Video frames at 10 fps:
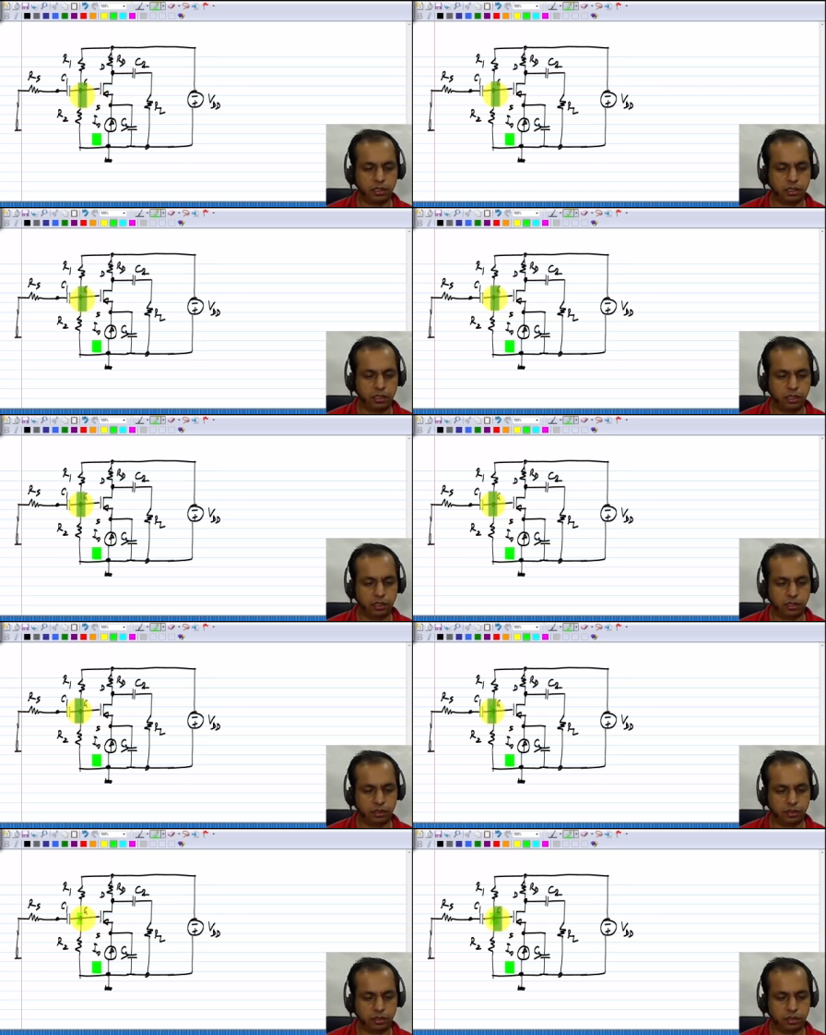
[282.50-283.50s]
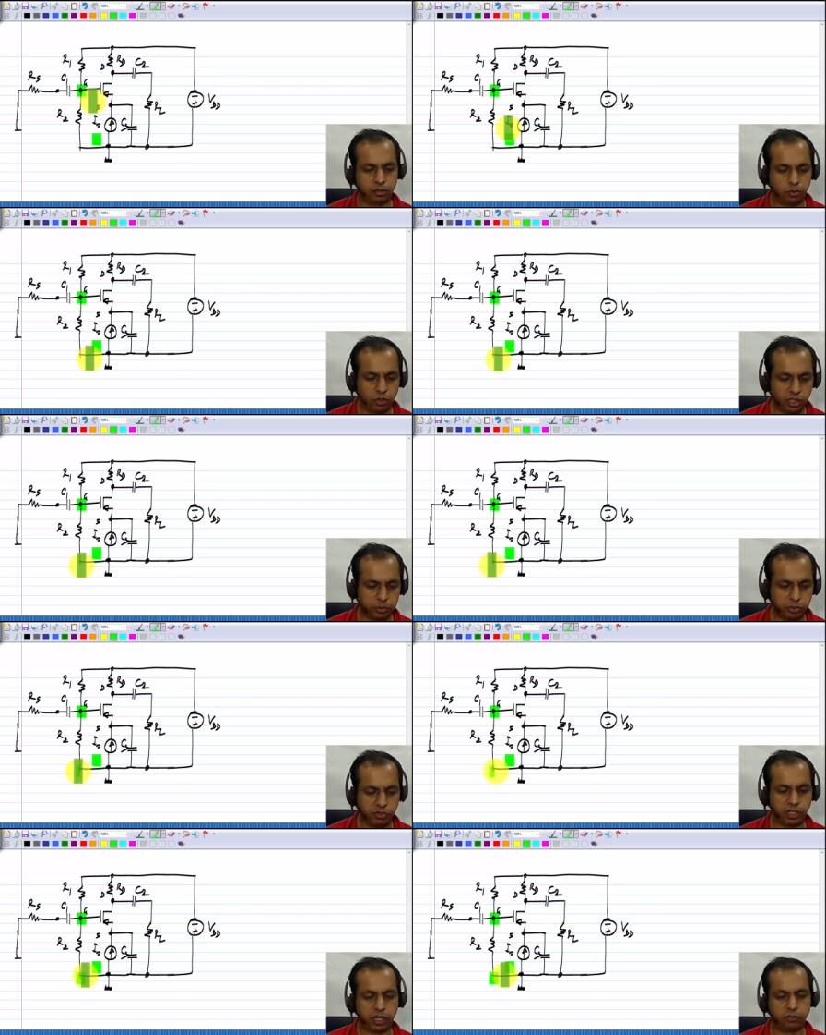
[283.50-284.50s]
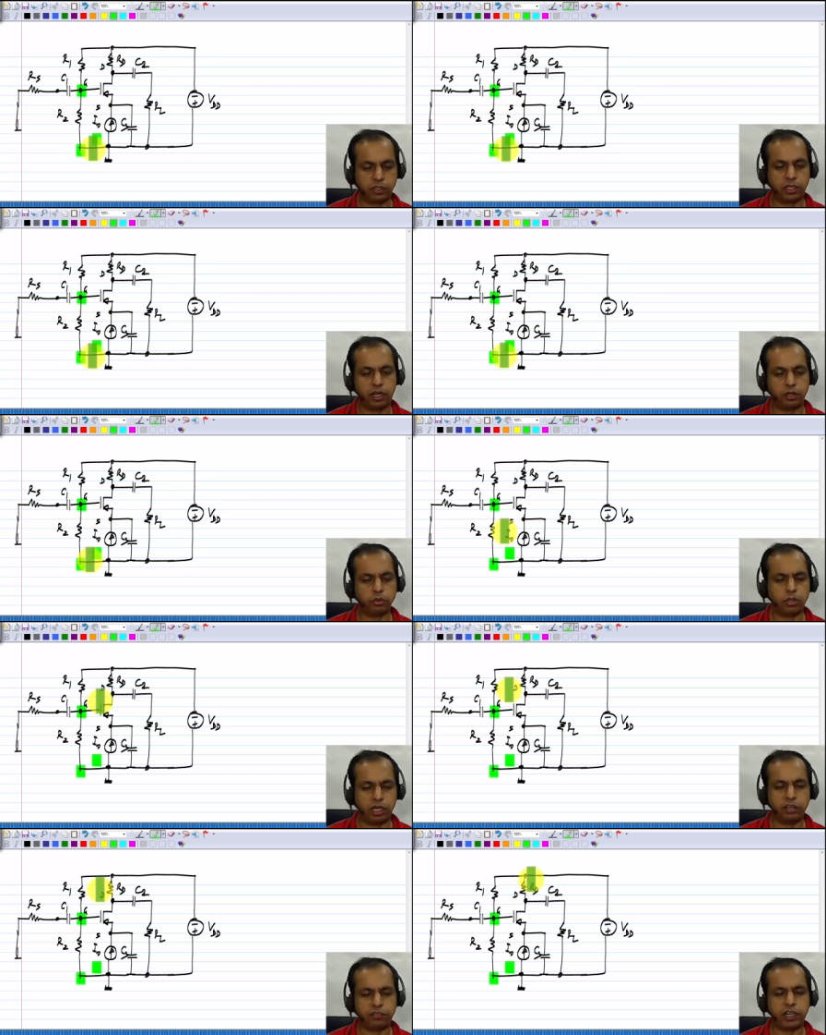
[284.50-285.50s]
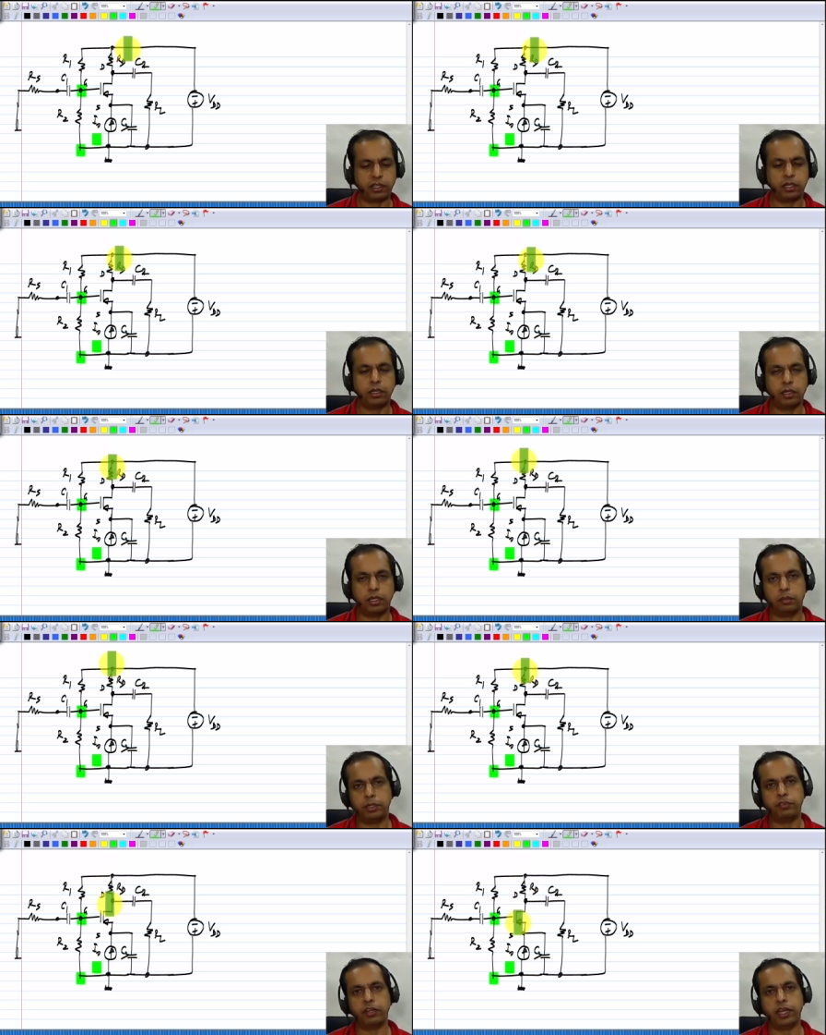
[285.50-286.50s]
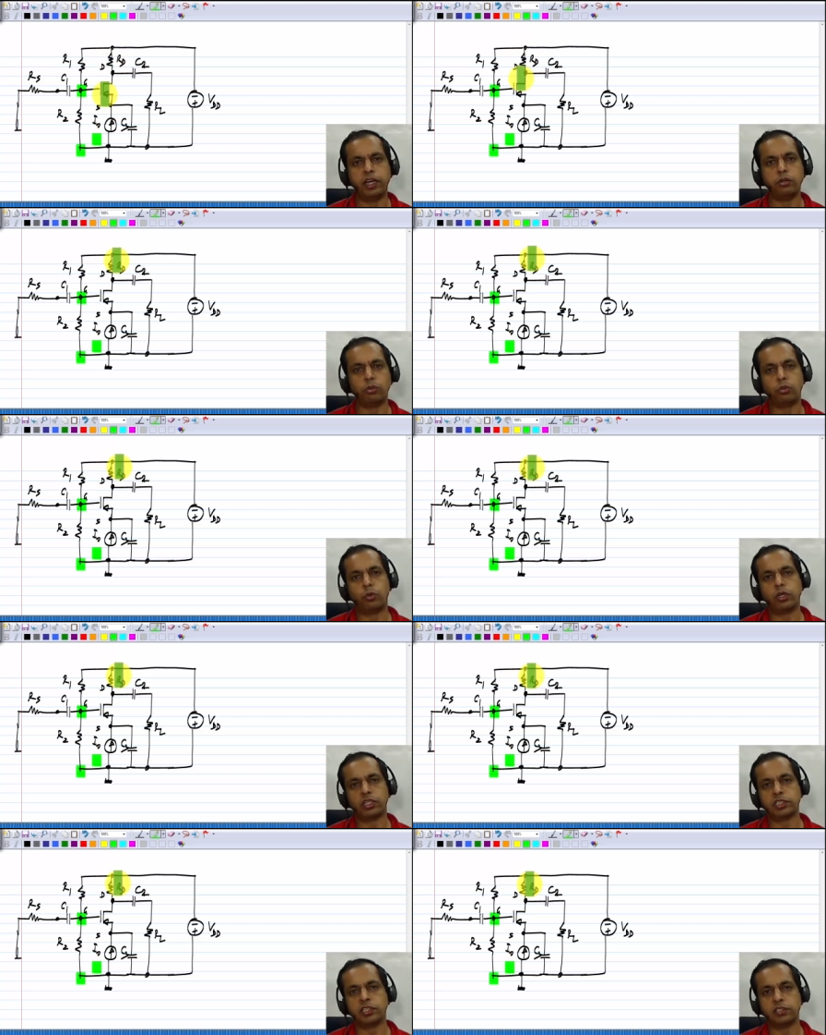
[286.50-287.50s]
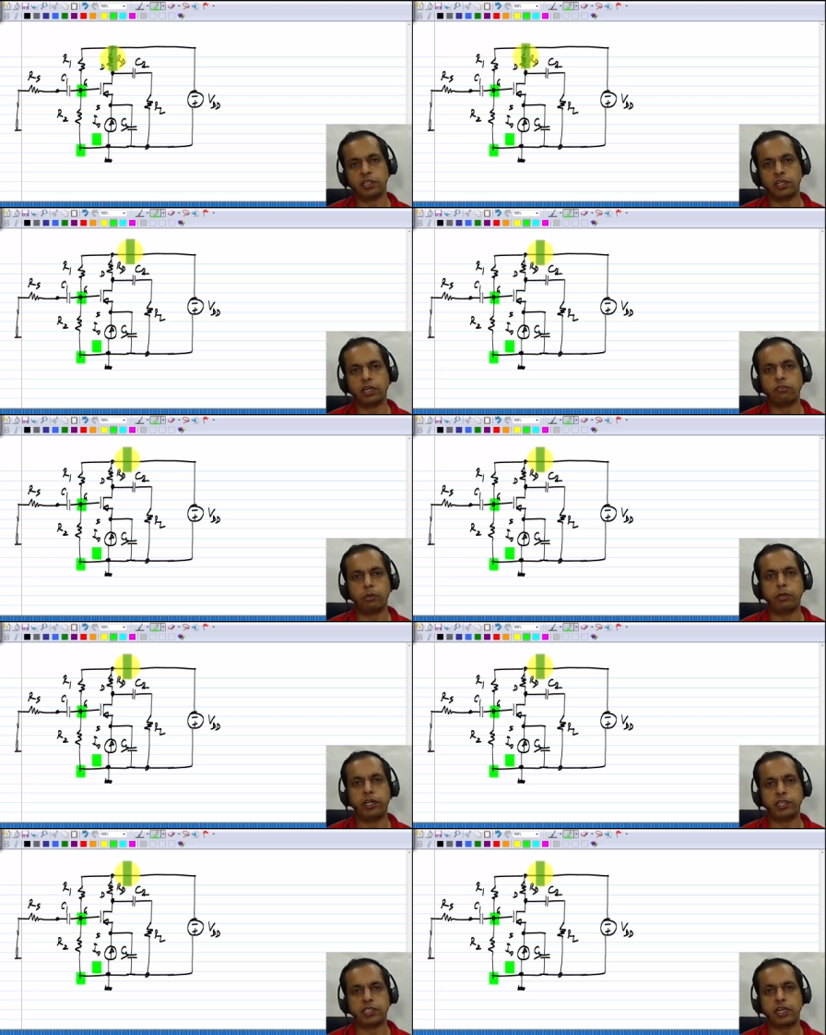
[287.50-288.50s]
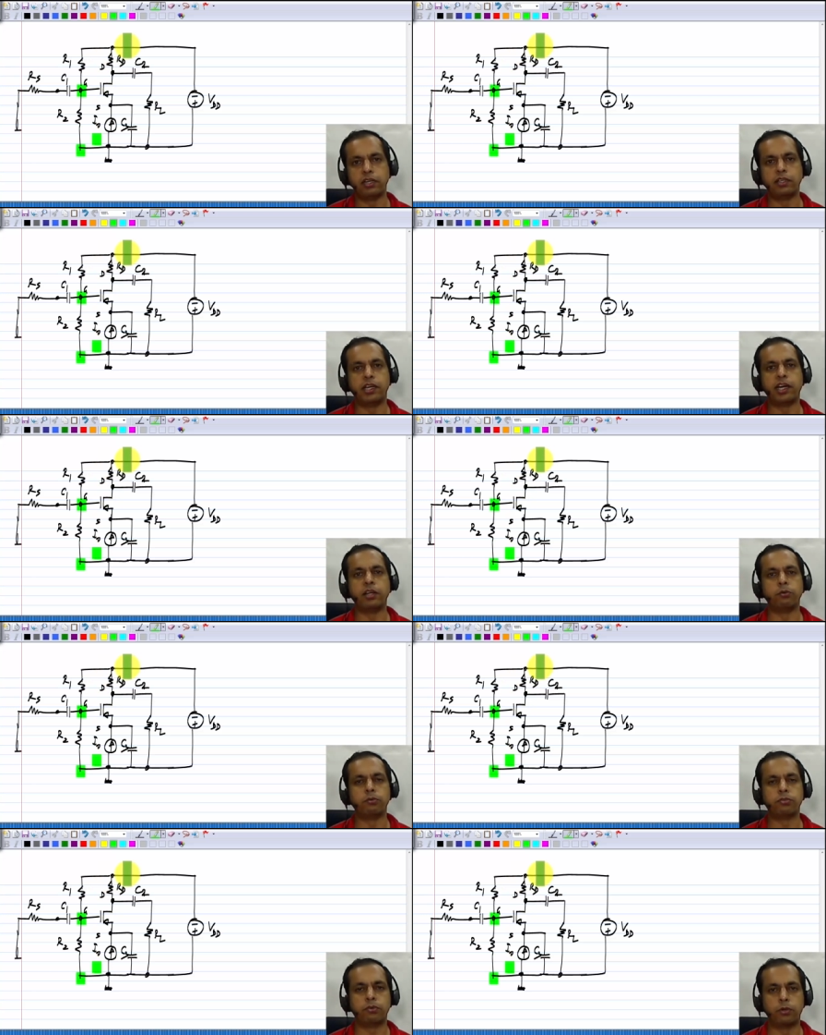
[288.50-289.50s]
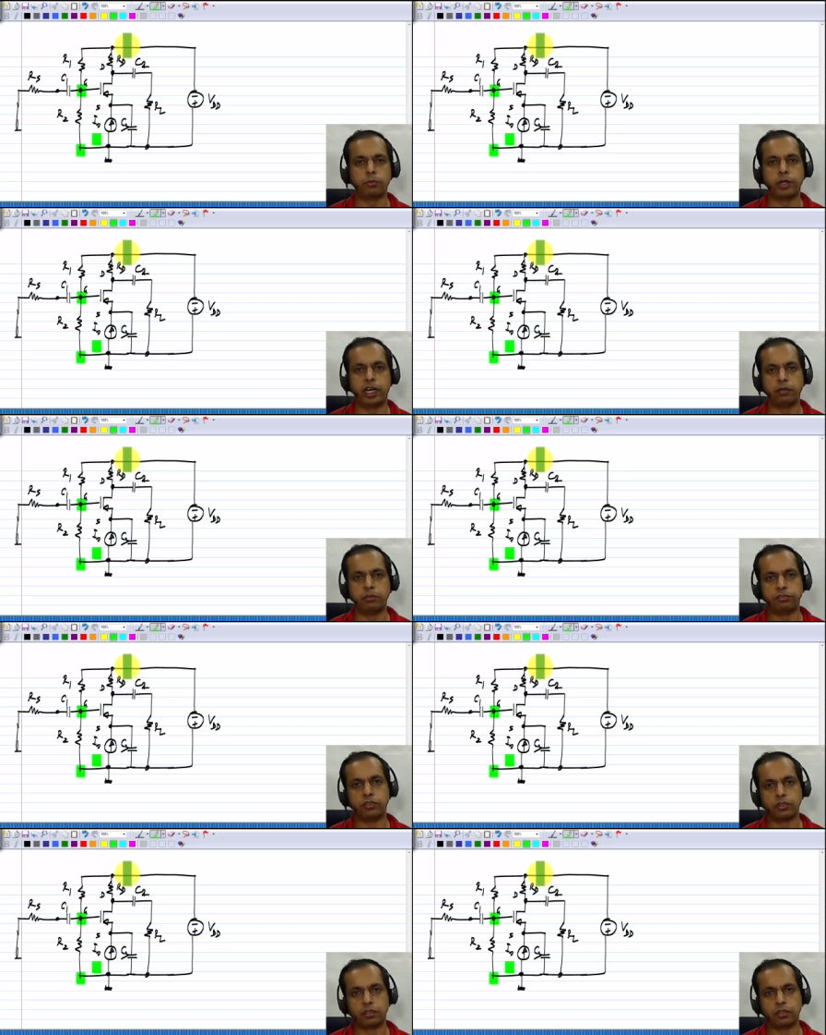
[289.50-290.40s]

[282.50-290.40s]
the voltage between R1 and R2, and in fact, between any two node voltages in the circuit, will be exactly the negative of what we had before.